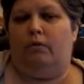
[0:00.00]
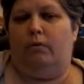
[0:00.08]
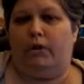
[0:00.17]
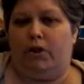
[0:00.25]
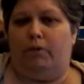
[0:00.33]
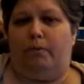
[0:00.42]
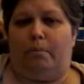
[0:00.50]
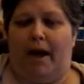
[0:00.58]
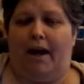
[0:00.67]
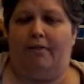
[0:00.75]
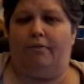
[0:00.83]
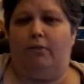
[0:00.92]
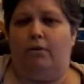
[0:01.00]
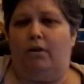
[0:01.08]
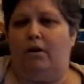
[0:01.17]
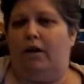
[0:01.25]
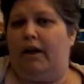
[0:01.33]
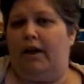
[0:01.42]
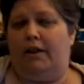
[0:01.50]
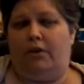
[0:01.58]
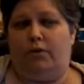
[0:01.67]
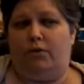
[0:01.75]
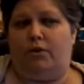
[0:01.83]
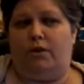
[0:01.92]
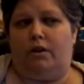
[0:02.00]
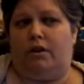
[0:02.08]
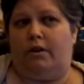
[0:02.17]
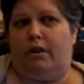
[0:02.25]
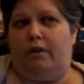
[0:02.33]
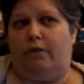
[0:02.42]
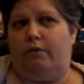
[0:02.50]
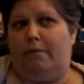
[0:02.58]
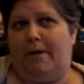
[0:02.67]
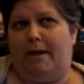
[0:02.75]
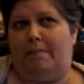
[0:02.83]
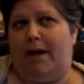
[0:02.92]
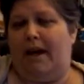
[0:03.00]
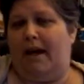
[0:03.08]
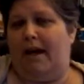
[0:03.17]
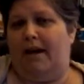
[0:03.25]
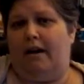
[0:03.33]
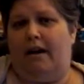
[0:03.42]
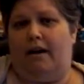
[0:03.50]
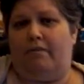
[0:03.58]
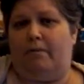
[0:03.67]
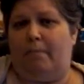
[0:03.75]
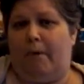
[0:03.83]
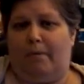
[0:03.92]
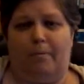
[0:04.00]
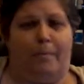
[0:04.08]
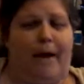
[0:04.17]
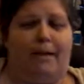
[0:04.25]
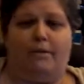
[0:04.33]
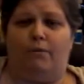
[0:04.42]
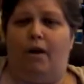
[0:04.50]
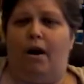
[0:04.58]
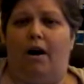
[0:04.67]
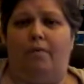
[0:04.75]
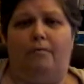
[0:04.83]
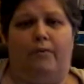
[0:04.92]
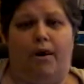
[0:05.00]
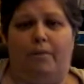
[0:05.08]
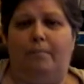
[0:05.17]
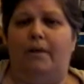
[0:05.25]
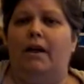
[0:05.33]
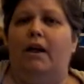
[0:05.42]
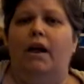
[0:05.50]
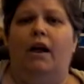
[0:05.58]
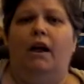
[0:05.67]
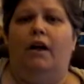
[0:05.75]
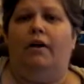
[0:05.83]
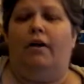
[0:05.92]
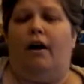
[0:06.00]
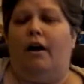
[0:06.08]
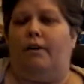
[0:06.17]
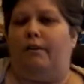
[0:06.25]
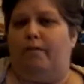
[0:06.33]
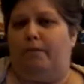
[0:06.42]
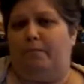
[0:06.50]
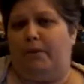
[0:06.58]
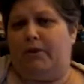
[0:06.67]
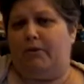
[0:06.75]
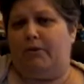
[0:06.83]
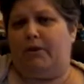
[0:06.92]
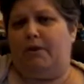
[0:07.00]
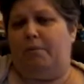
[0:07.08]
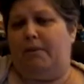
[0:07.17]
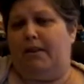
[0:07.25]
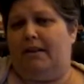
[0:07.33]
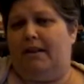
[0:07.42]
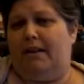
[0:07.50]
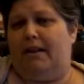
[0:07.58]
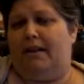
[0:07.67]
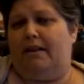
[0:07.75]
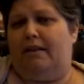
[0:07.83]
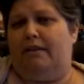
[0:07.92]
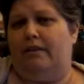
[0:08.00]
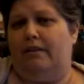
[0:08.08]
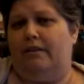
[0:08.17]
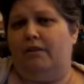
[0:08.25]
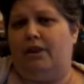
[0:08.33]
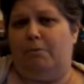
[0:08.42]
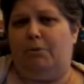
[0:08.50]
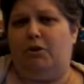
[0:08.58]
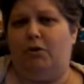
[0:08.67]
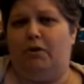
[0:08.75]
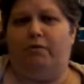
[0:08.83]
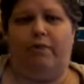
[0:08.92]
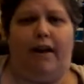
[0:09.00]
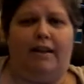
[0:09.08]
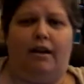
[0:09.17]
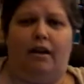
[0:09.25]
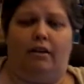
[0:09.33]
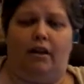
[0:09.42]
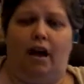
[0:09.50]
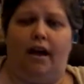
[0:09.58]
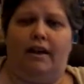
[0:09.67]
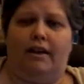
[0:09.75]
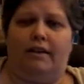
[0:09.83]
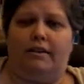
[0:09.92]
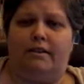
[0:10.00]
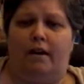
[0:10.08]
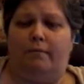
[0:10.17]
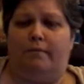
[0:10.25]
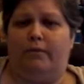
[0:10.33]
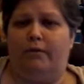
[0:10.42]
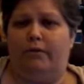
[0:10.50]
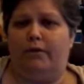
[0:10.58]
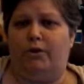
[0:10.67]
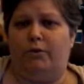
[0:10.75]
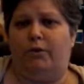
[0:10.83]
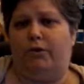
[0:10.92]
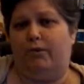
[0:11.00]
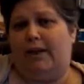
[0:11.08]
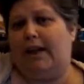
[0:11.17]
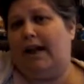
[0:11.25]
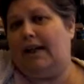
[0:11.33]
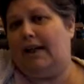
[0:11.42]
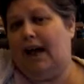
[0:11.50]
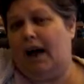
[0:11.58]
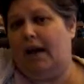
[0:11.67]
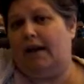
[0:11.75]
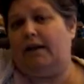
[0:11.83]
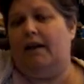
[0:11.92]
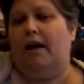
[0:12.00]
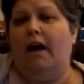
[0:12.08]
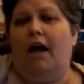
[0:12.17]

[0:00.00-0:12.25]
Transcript: what you would pay for it used, uh, you know, from eBay, uh, from Paperback Swap, from uh, thrift bookstores. Typically, the cheapest you can find it online is um, two or three ninety-nine,